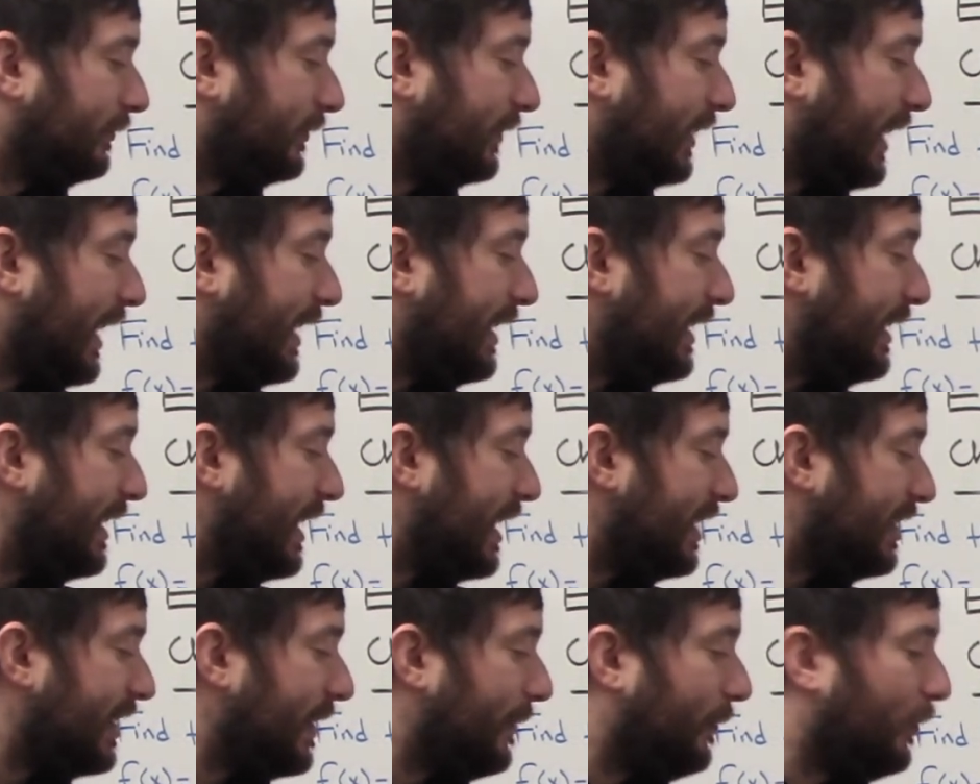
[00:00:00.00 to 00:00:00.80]
Okay, he
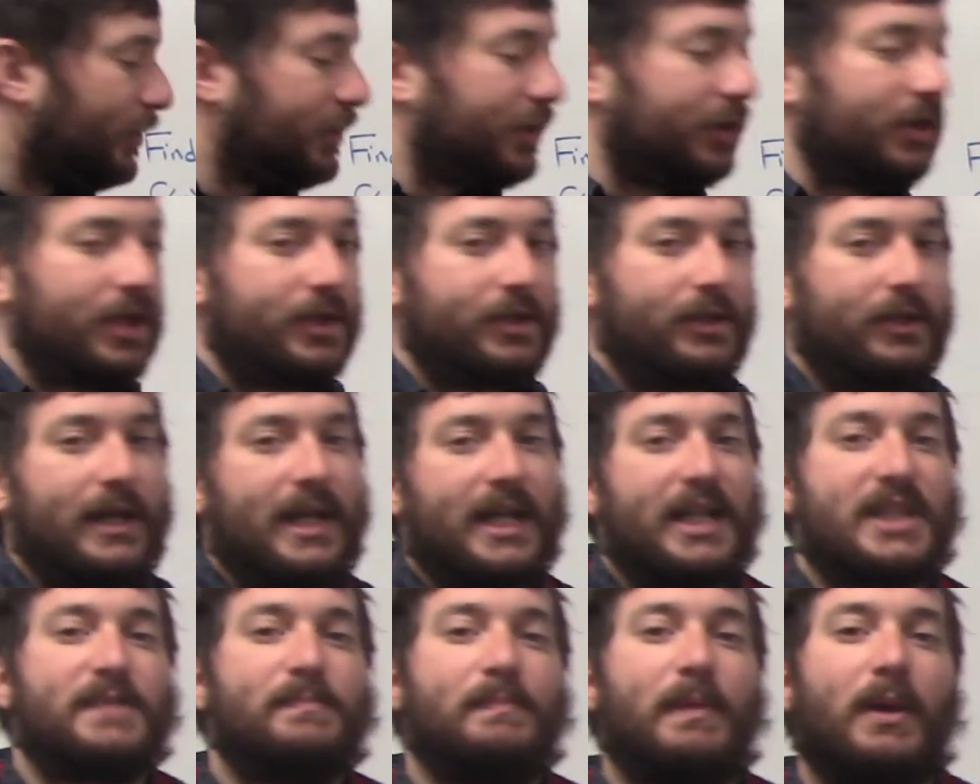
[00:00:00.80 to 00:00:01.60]
ends up with another
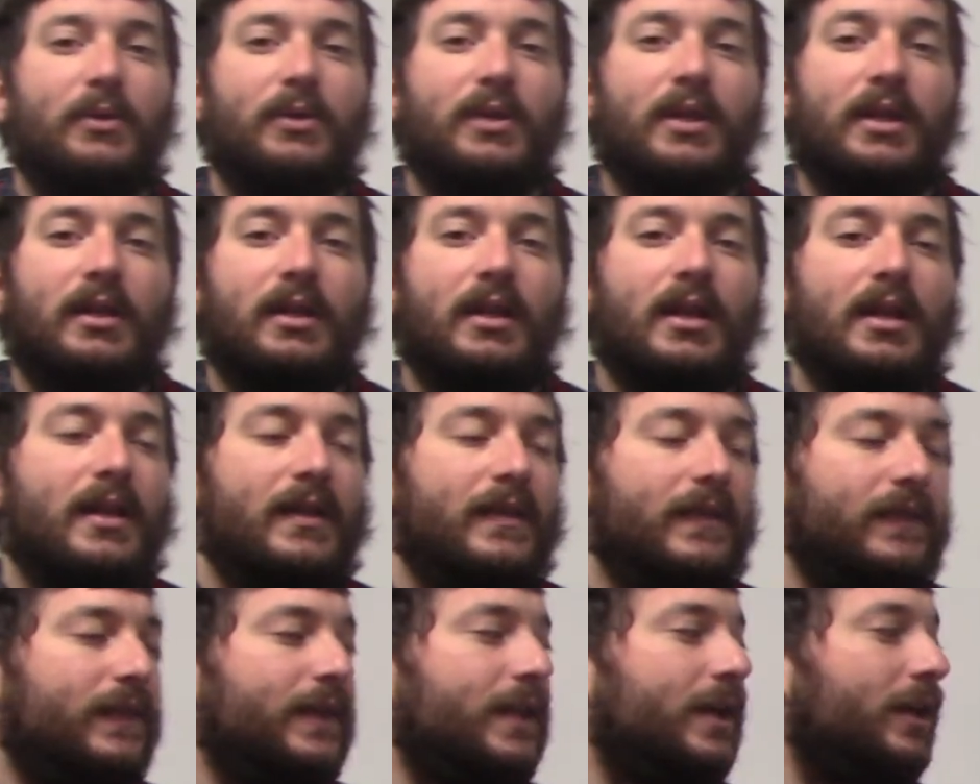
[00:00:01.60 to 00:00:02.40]
exponent.
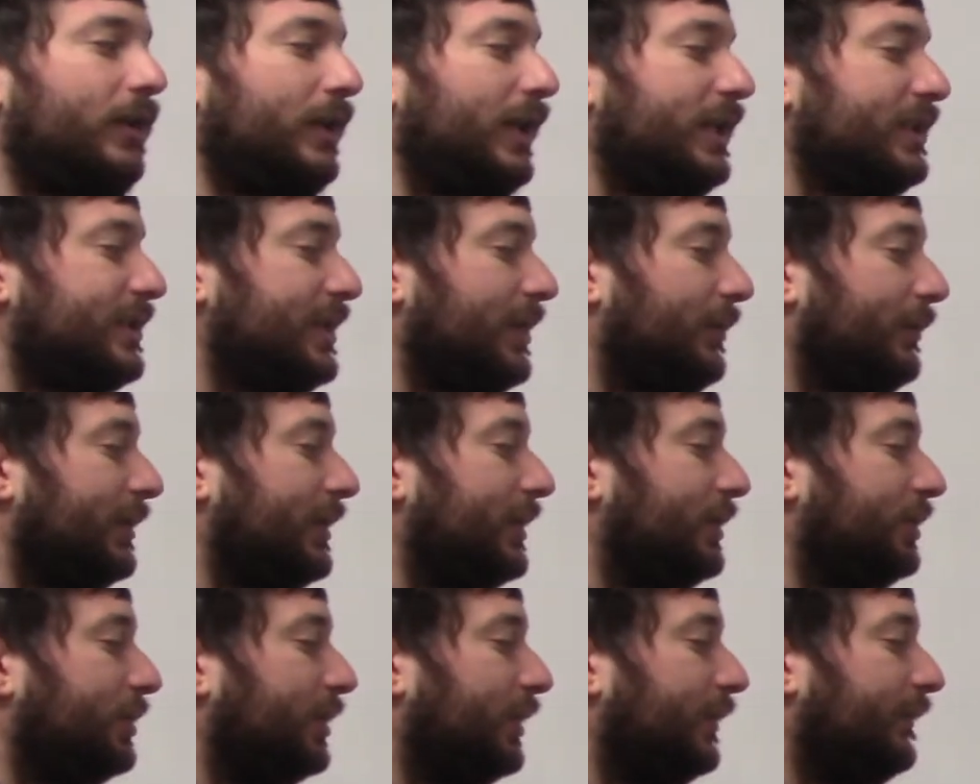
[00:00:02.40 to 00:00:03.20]
No, that's not what
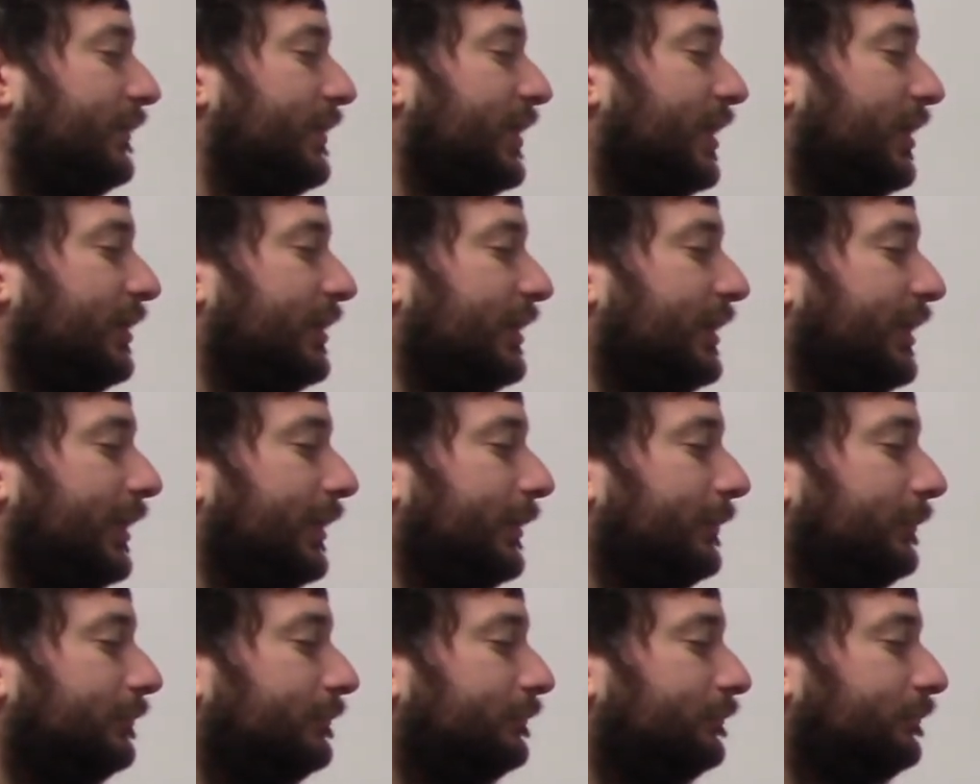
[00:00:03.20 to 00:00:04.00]
he should have done
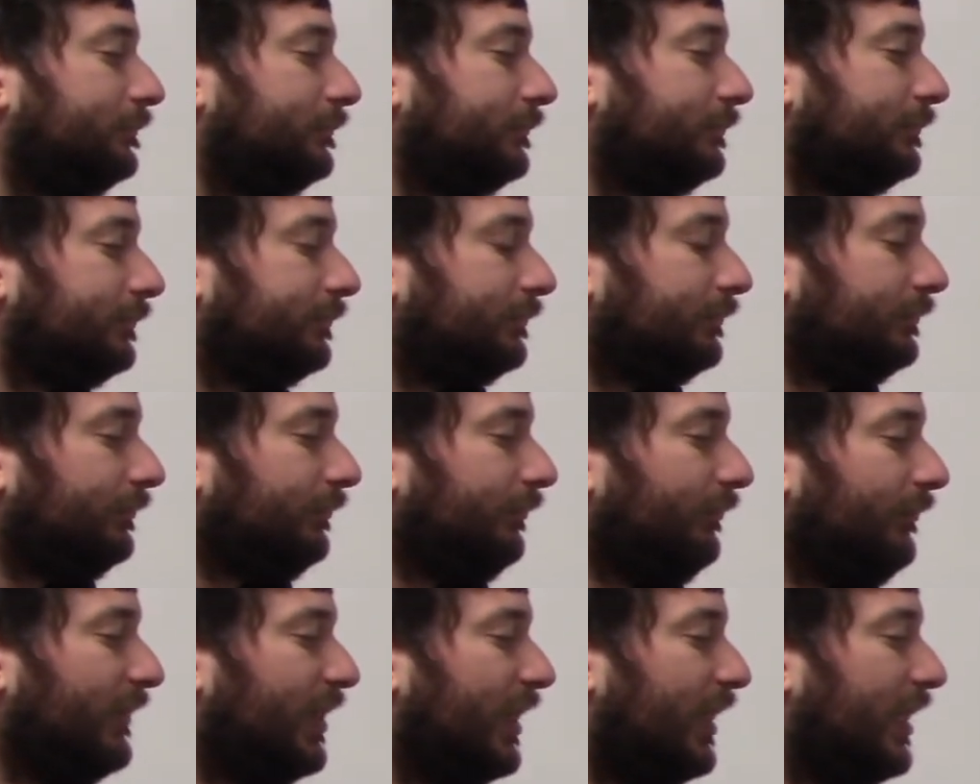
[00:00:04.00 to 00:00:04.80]
here.
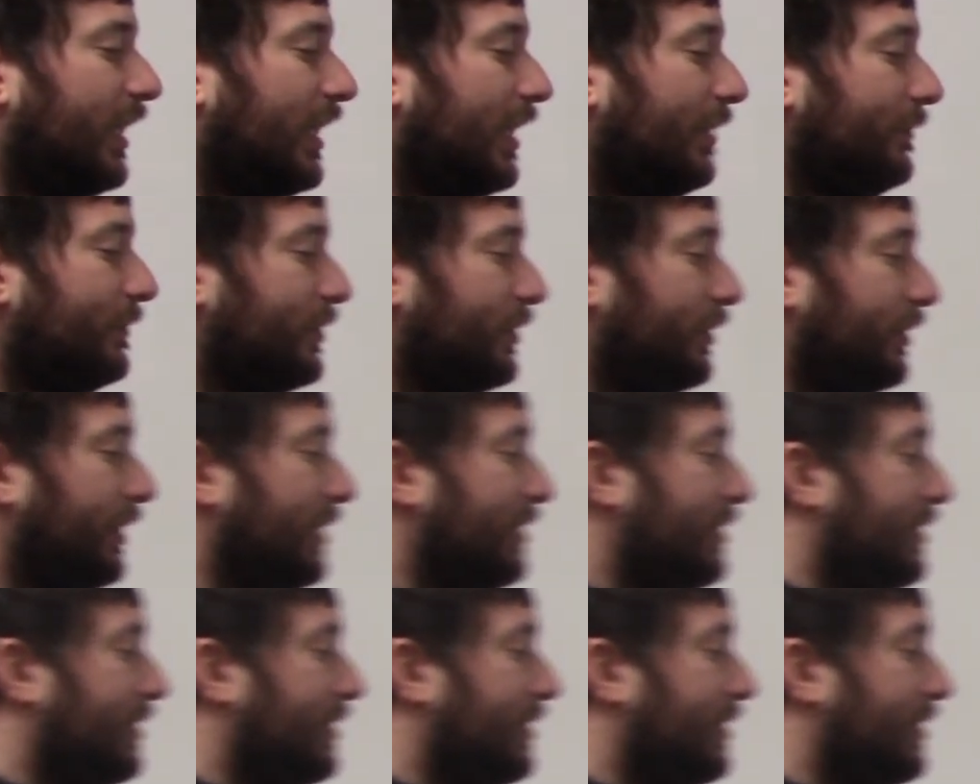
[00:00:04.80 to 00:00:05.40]
So this